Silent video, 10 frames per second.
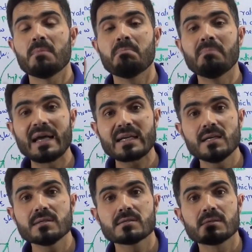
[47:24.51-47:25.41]

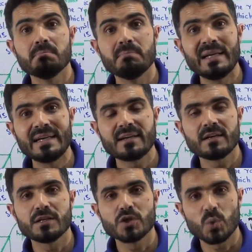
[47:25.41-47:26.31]

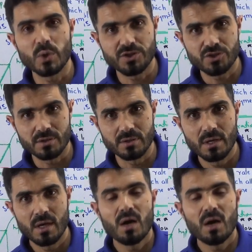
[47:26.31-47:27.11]
Michaelis-Menten equation.